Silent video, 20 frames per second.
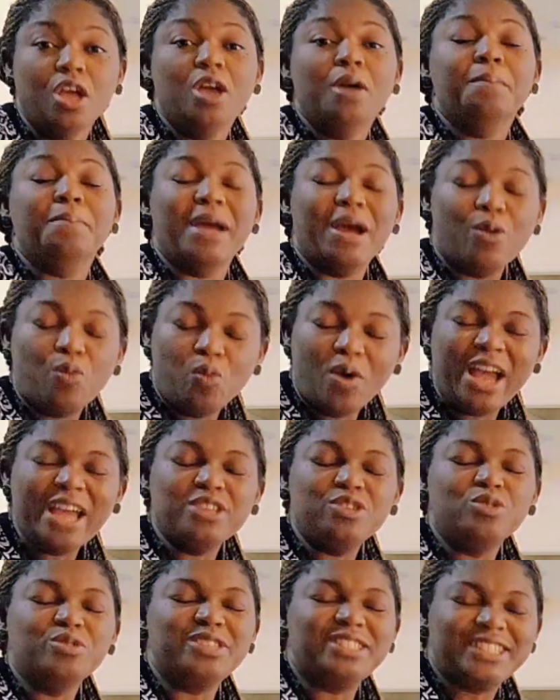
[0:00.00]
But when
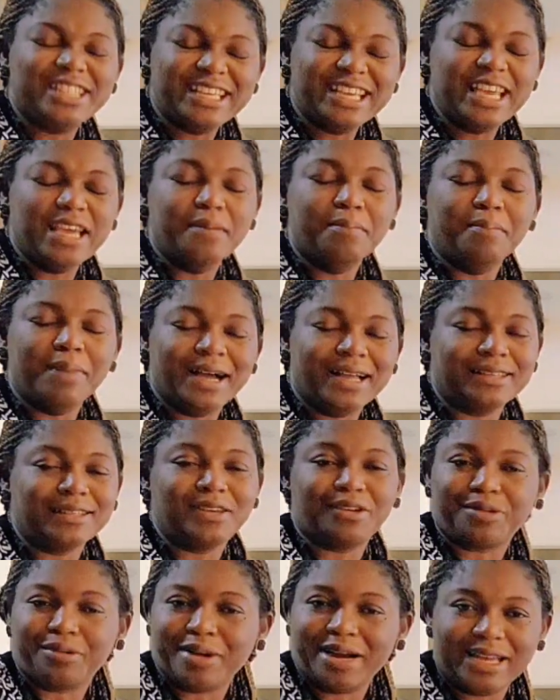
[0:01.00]
you see a man
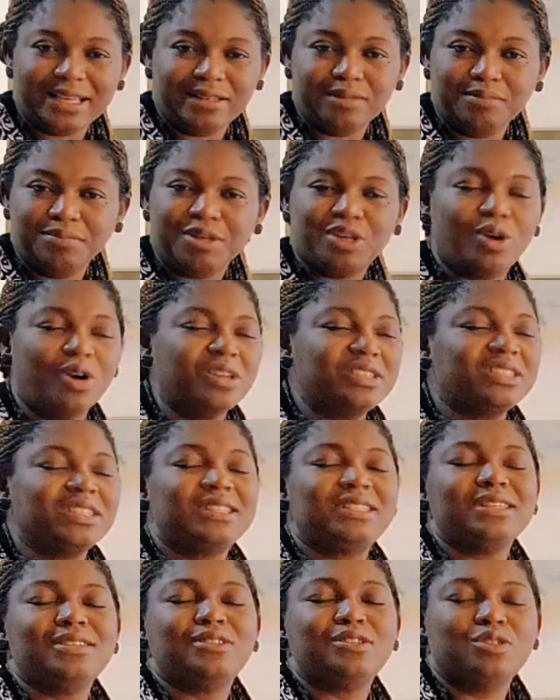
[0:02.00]
crying, because it
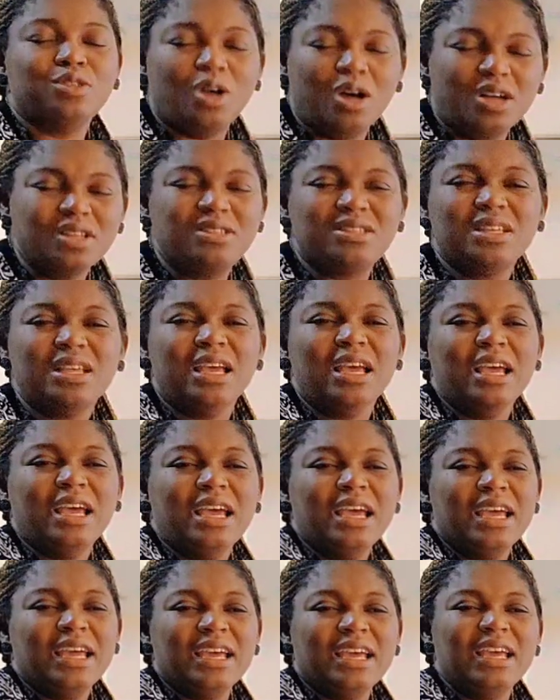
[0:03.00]
is not
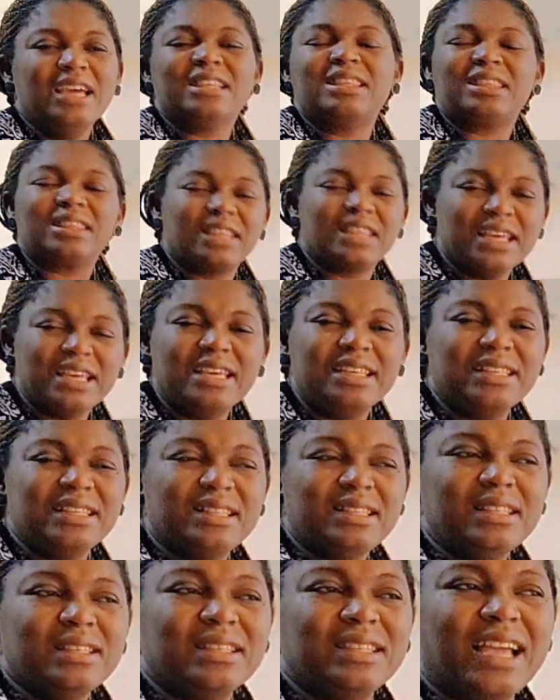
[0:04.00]
a thing
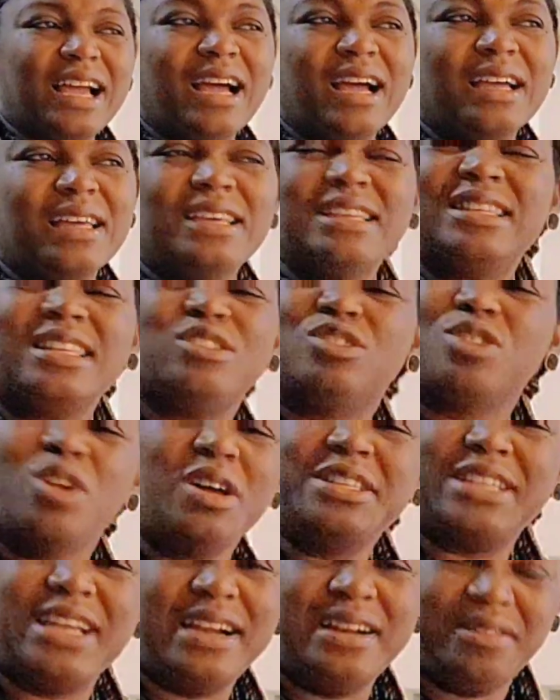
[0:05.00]
it is not
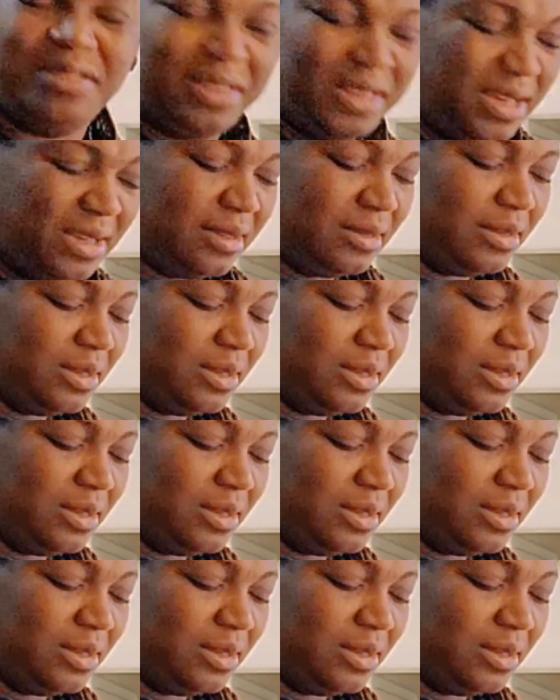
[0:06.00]
their thing.